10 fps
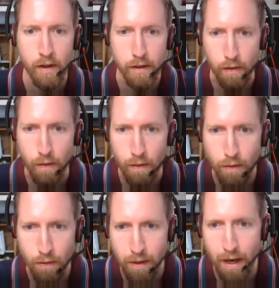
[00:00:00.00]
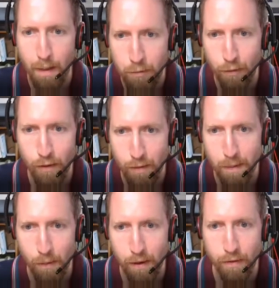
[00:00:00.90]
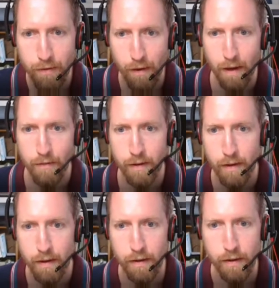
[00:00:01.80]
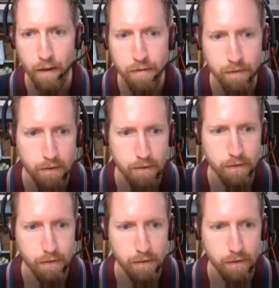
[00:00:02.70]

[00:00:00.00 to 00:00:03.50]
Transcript: They'd absolutely be wanting to have a good asset register,